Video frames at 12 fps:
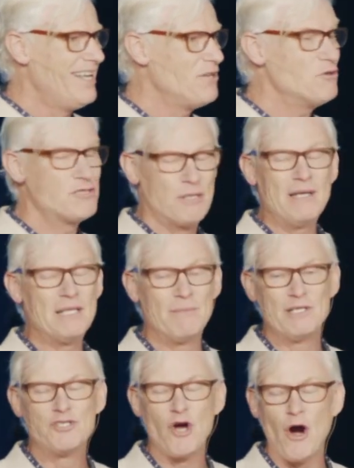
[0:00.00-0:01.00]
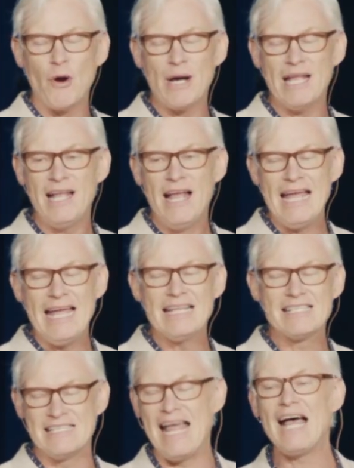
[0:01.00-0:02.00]
used to be the majority.
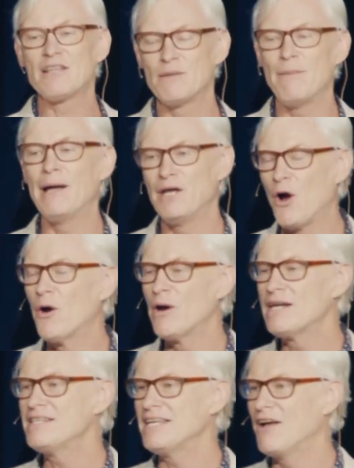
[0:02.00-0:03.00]
It's now the minority